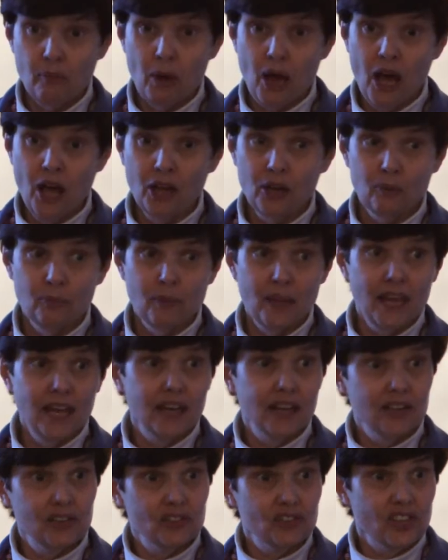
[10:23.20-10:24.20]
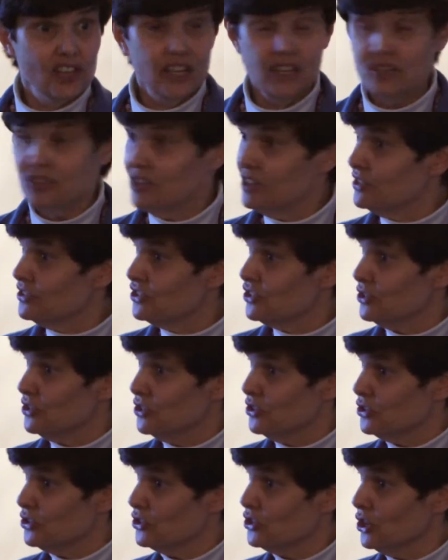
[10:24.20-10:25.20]
bottom, and as they did
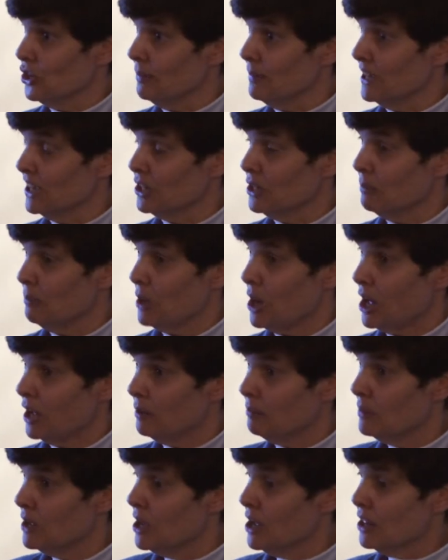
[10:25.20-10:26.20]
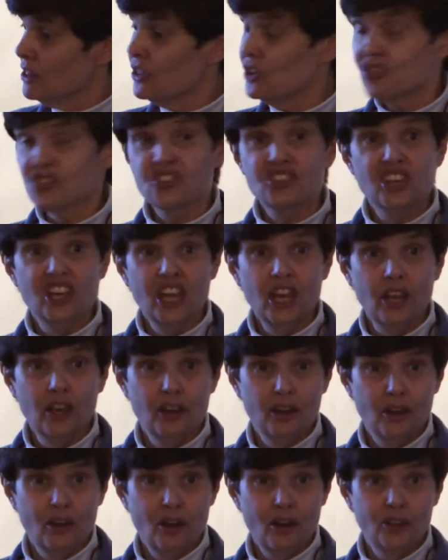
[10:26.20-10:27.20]
disturbing of the bottom, the
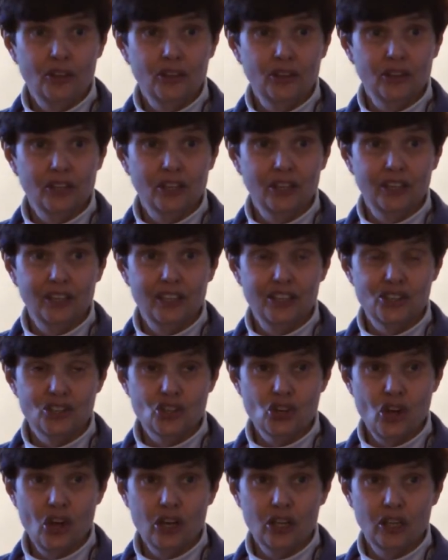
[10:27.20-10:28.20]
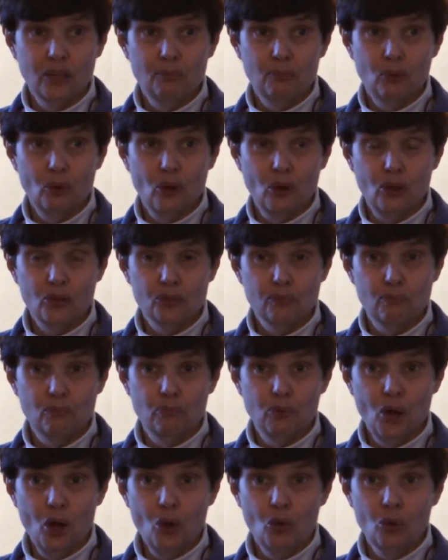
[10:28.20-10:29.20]
skin on the little lint chocolate balls
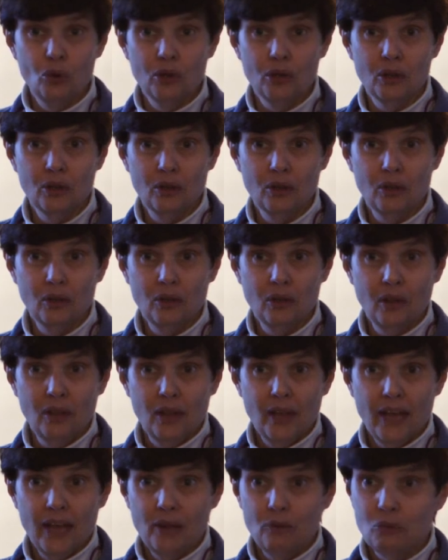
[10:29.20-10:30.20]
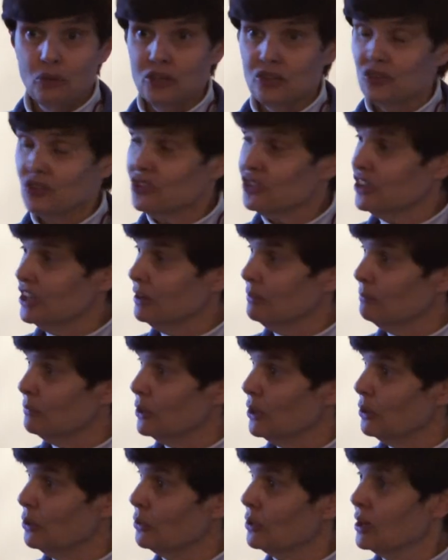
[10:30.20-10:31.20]
broke, and when the skin
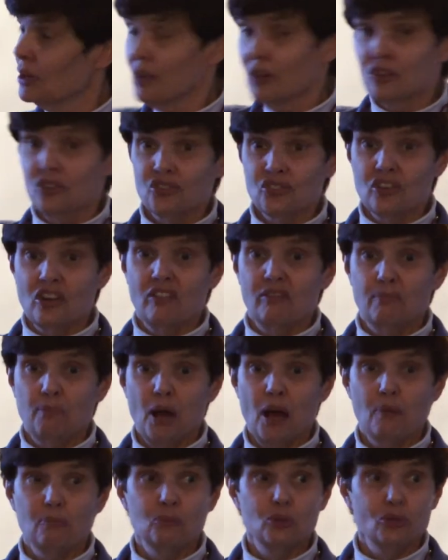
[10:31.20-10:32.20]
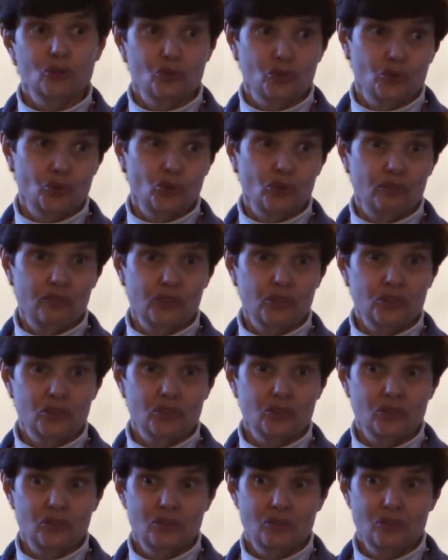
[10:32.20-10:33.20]
broke, the stuff popped to the
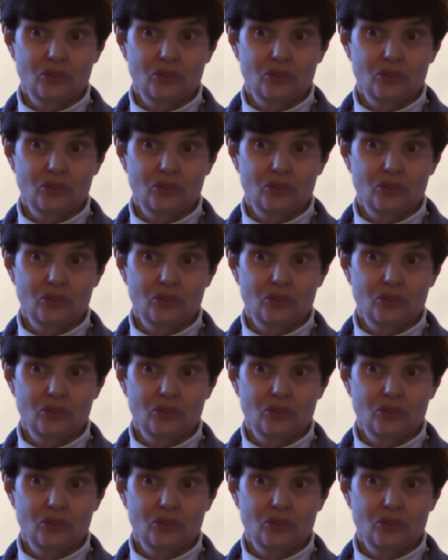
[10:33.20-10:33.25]
surface,